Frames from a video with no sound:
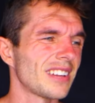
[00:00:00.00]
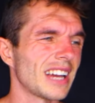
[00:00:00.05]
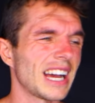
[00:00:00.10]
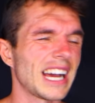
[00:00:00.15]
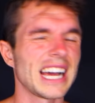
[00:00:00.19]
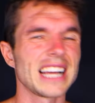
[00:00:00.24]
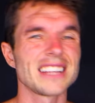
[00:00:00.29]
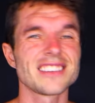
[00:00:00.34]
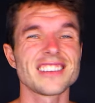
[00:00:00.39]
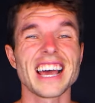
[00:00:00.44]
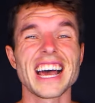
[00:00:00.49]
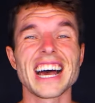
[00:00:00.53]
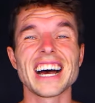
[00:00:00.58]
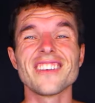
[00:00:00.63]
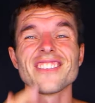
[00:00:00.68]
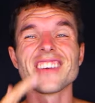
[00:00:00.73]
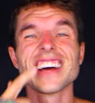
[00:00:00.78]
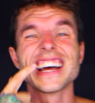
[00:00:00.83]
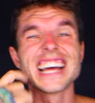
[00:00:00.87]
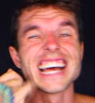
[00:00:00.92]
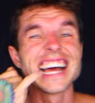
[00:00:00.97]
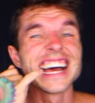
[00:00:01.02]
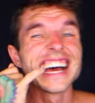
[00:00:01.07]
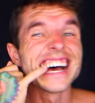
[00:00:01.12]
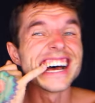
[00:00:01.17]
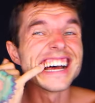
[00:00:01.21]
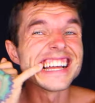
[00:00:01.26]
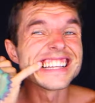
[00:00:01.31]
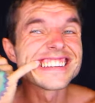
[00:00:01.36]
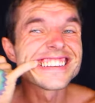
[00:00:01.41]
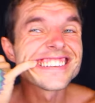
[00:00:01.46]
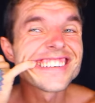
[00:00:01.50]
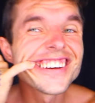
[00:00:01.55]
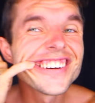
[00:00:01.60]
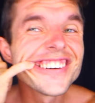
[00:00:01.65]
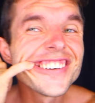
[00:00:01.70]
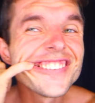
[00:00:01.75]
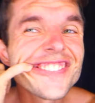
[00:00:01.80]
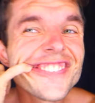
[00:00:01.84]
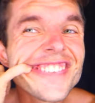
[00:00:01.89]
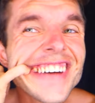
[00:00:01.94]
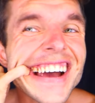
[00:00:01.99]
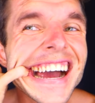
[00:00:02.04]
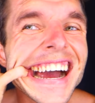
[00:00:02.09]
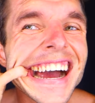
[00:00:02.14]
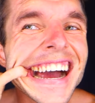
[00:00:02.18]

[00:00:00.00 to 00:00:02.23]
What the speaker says: I had to have a tooth